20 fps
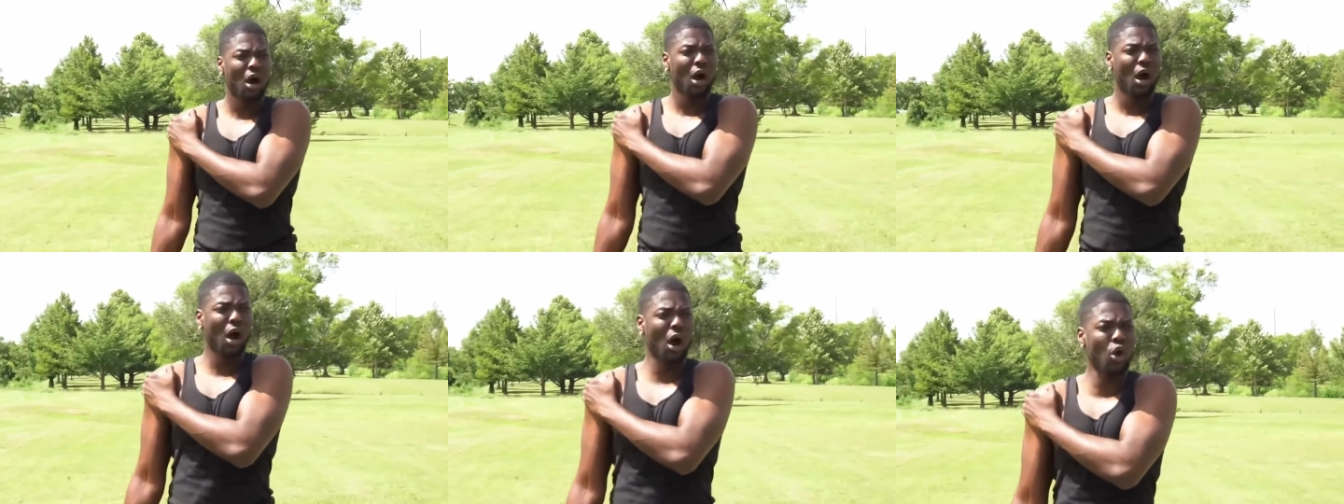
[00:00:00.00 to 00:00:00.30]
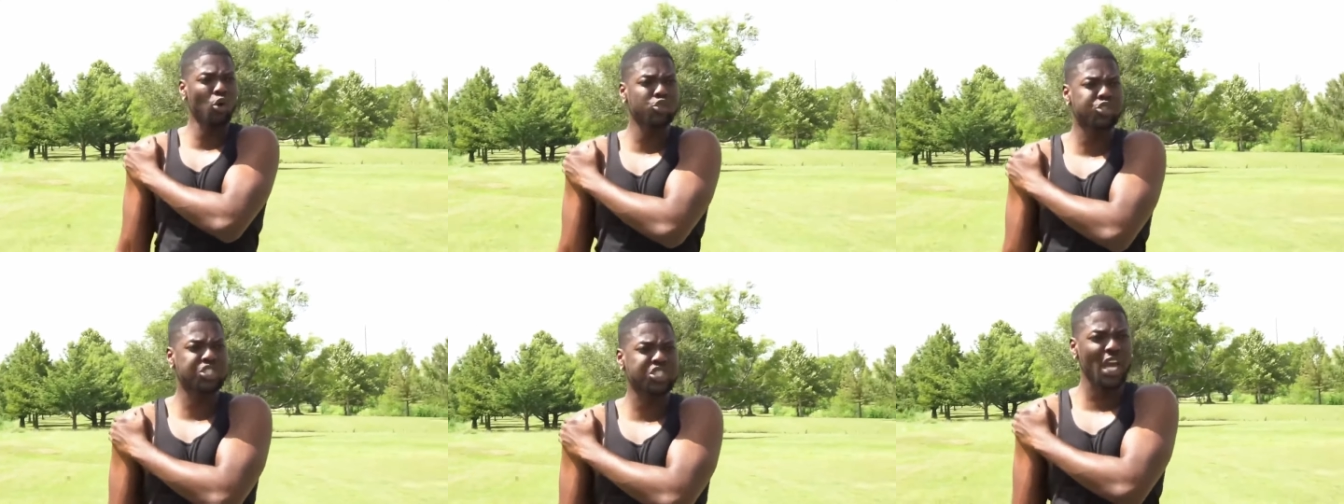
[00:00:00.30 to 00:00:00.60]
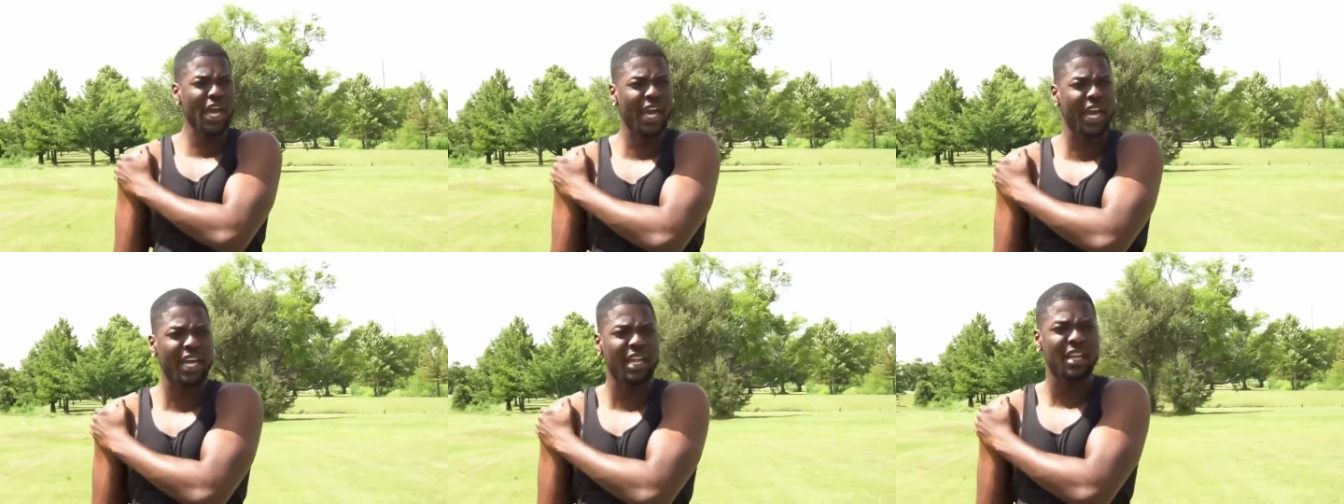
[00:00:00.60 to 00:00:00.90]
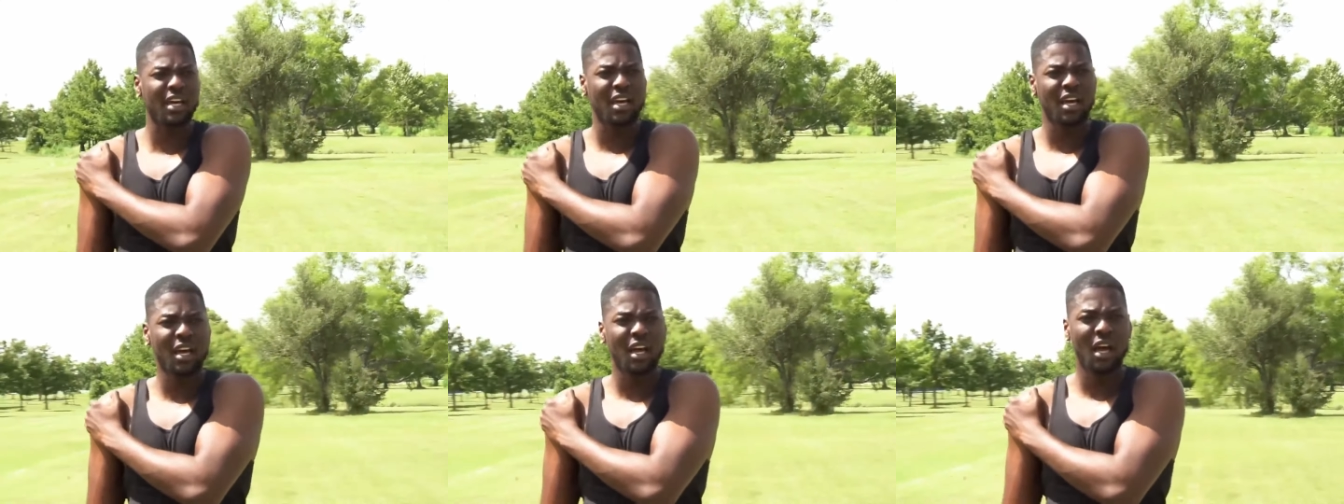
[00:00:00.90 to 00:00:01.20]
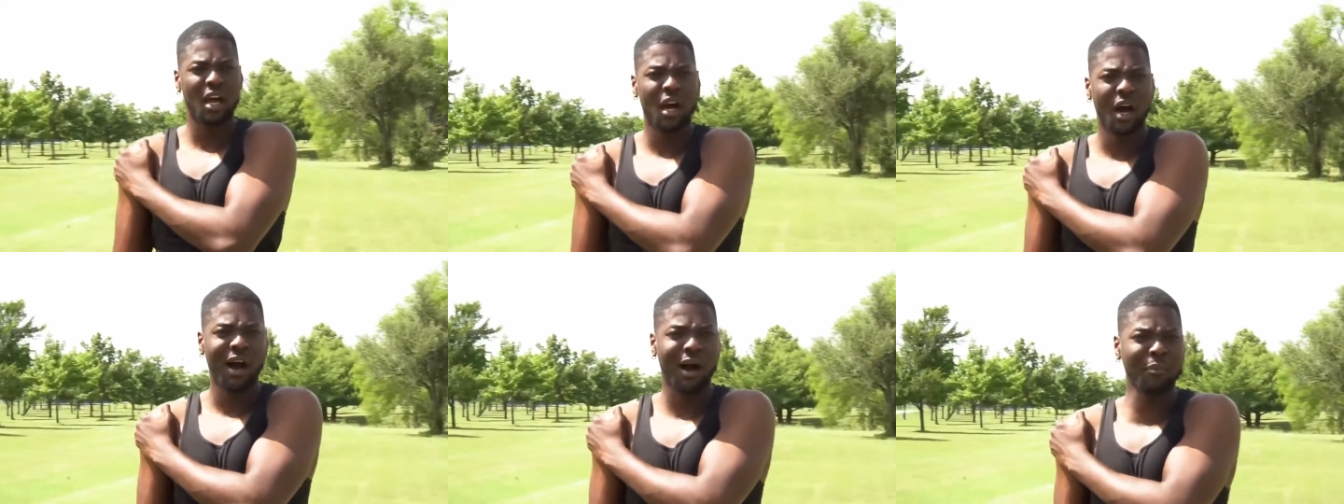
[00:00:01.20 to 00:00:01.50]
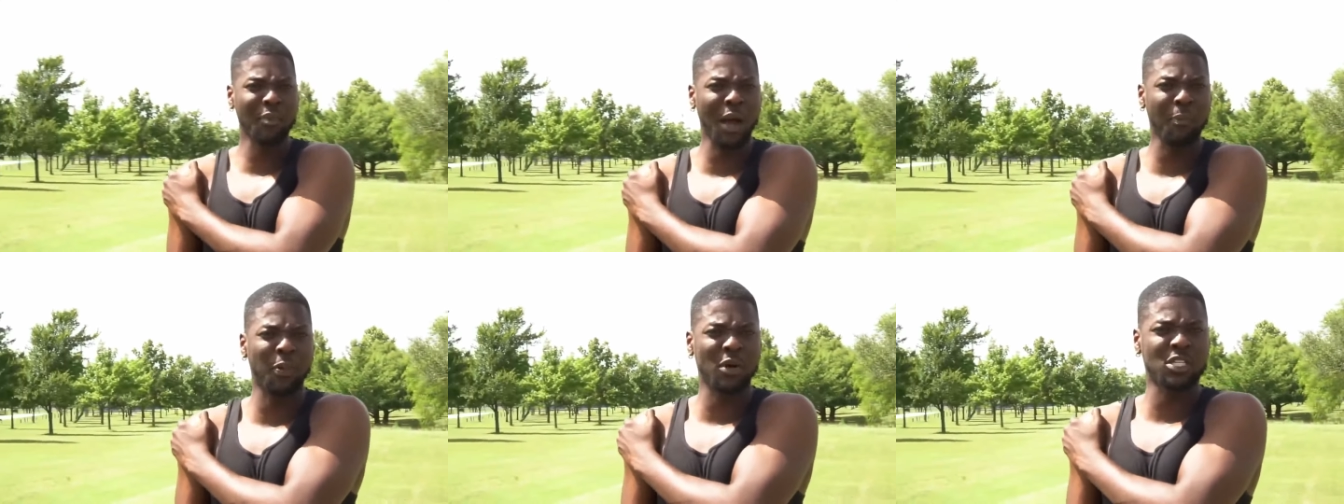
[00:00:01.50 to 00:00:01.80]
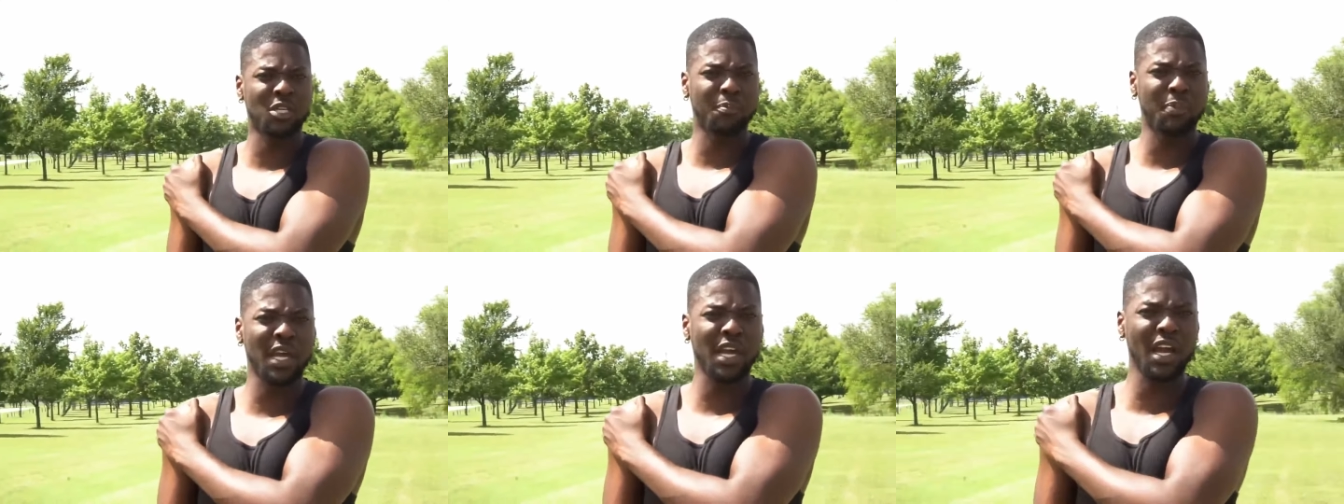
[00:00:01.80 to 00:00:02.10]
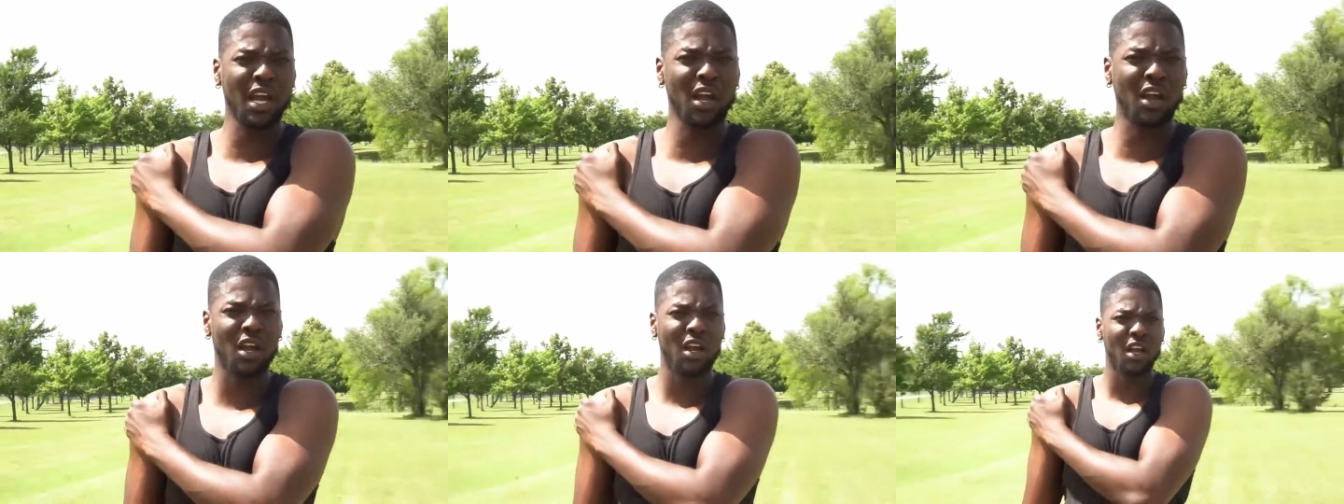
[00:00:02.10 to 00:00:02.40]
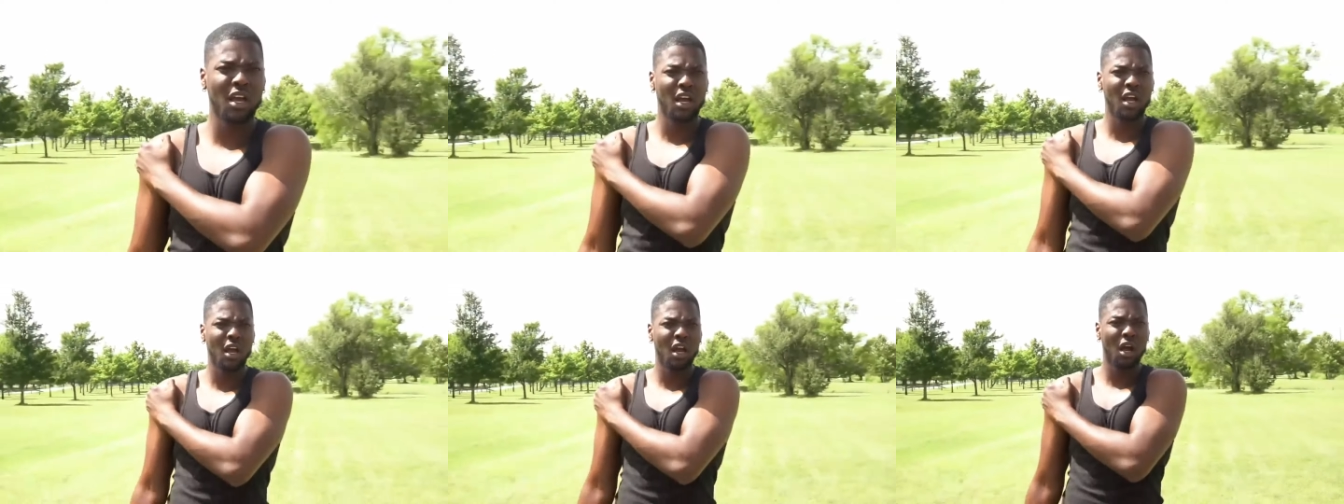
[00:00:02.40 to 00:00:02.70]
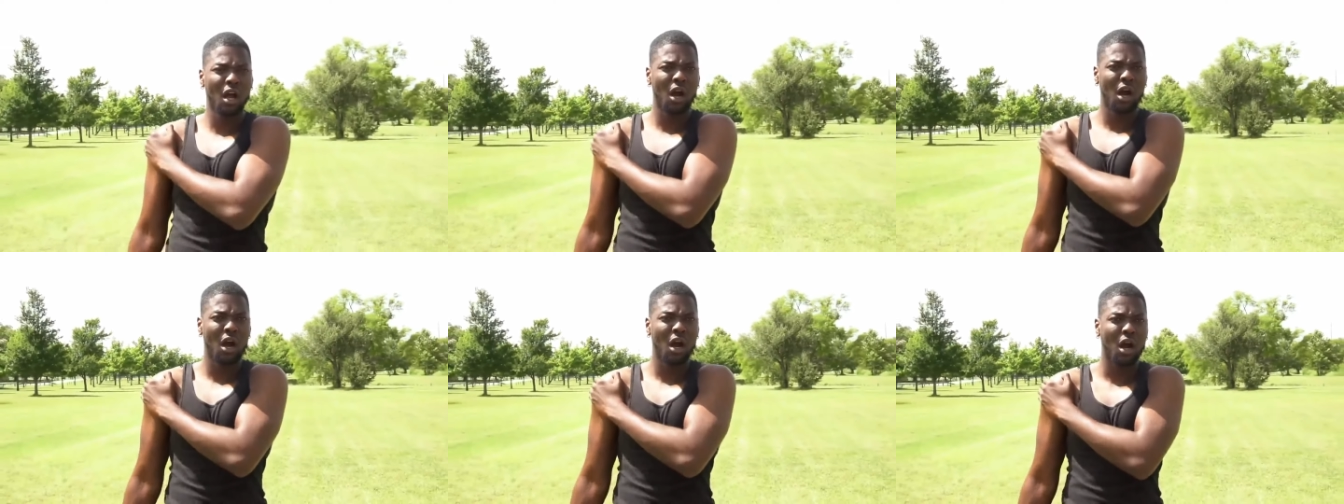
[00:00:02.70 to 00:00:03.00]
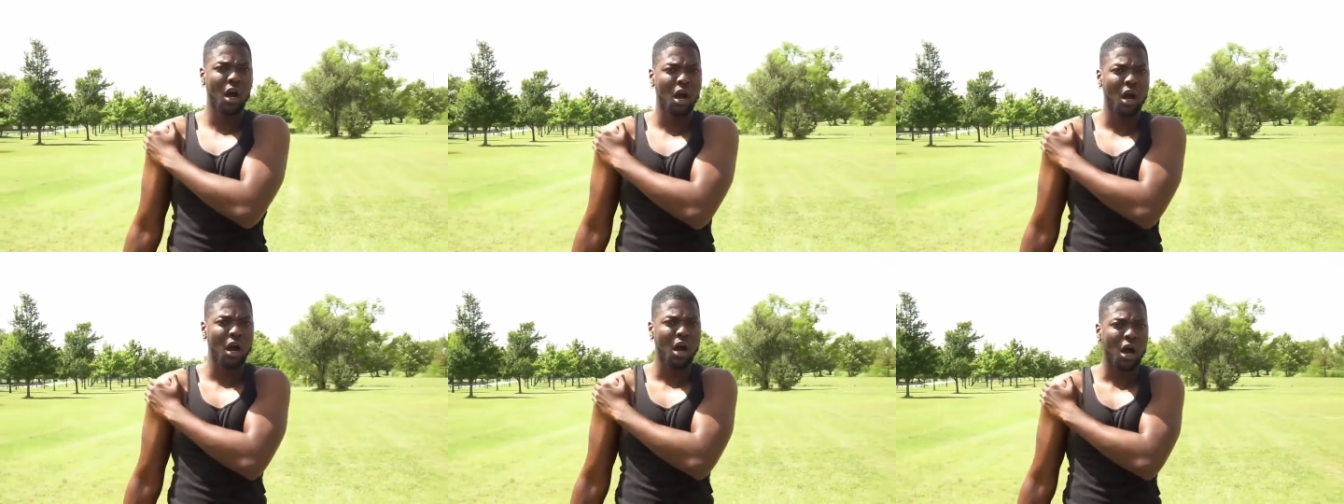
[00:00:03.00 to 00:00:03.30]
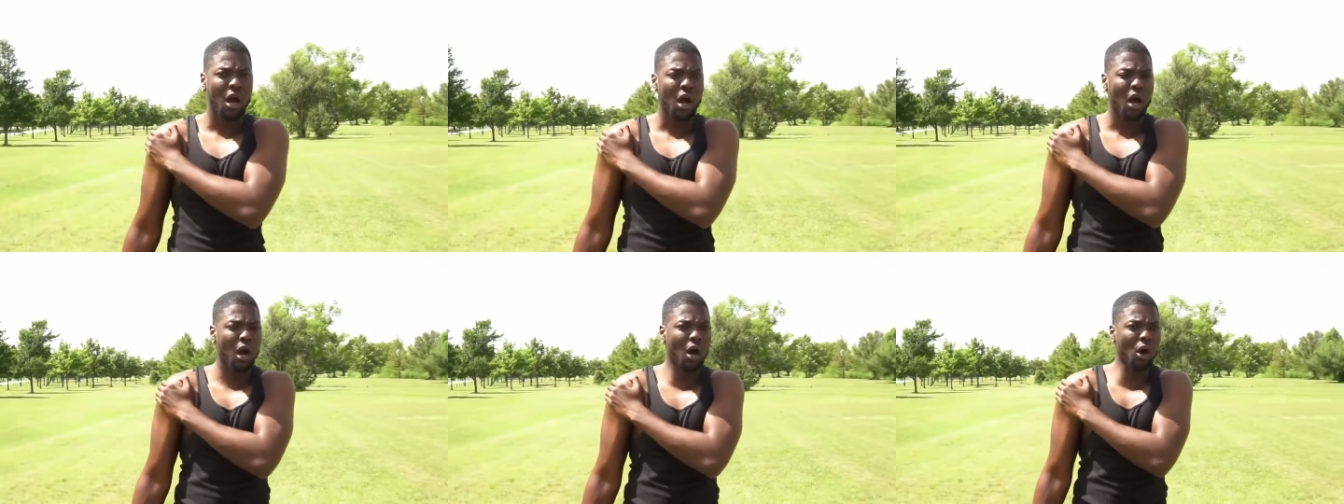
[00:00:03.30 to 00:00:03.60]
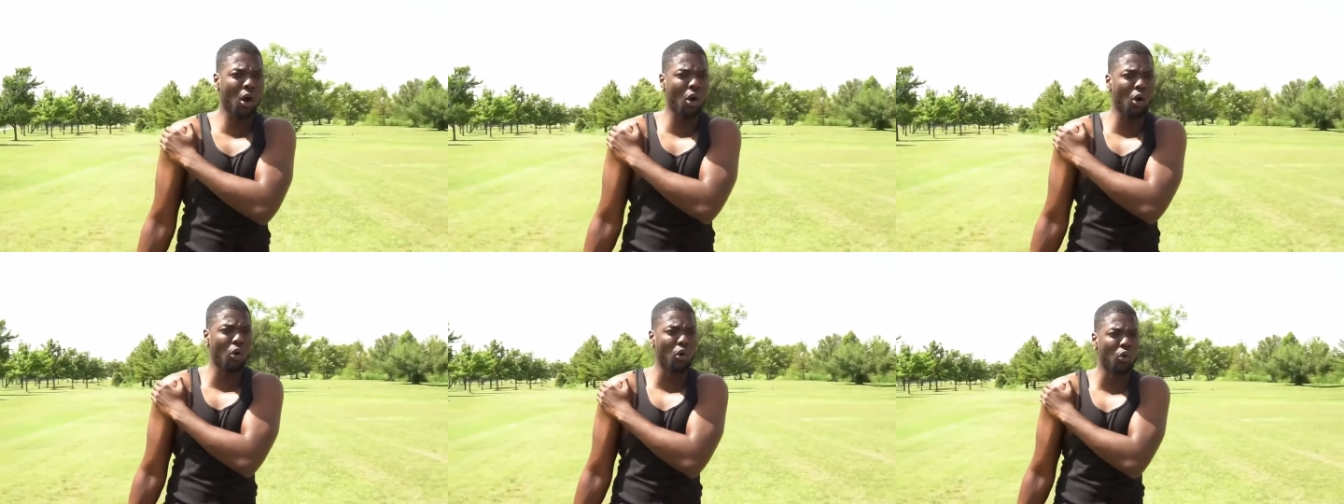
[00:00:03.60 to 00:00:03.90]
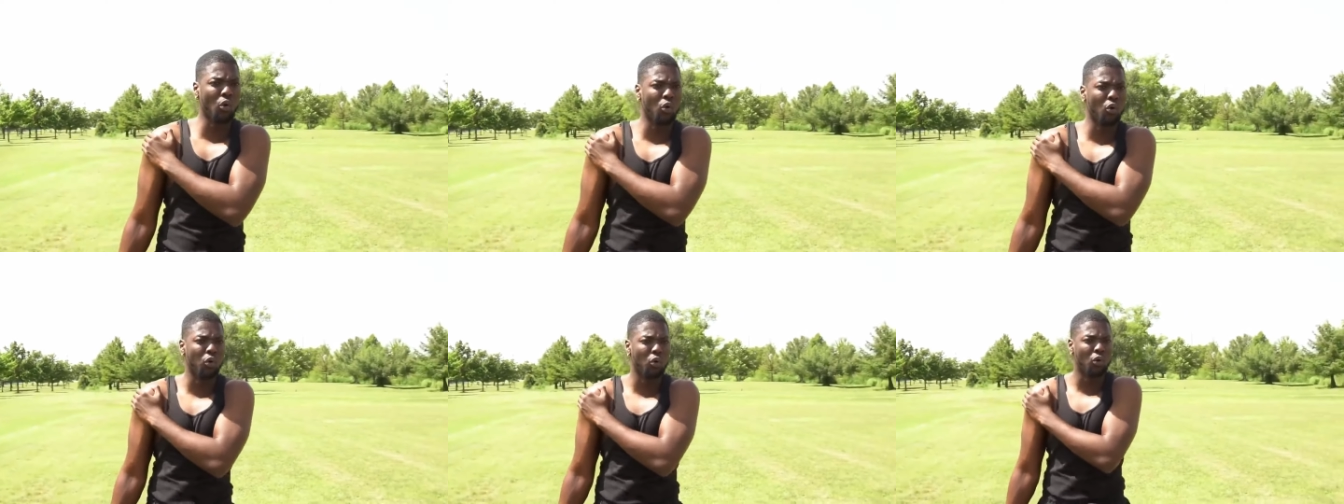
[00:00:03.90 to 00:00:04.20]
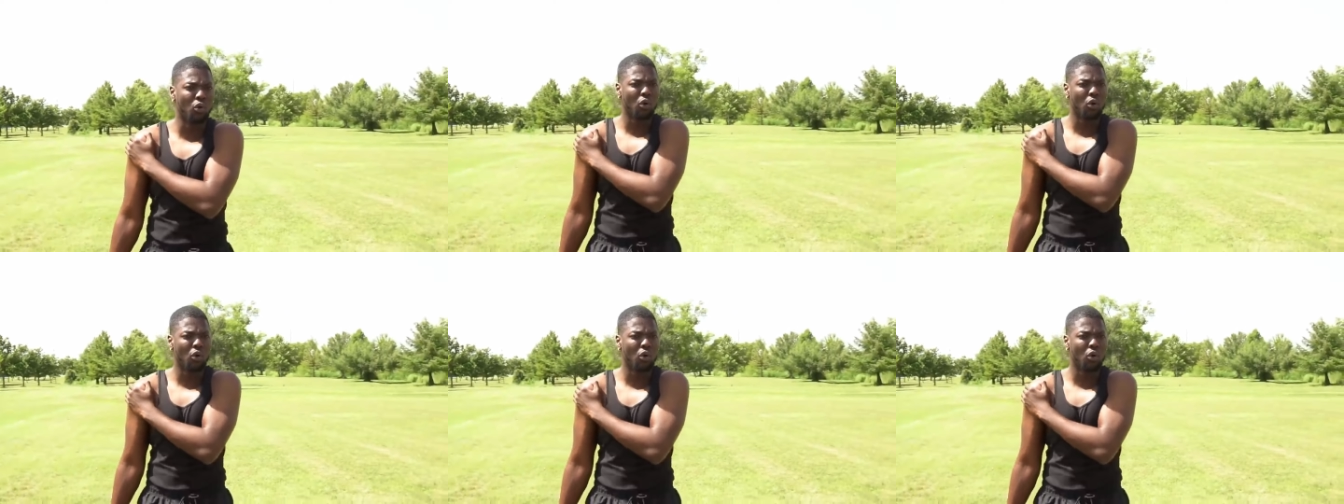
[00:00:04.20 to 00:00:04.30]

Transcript: Oh, shit! I'm not supposed to be here? Oh!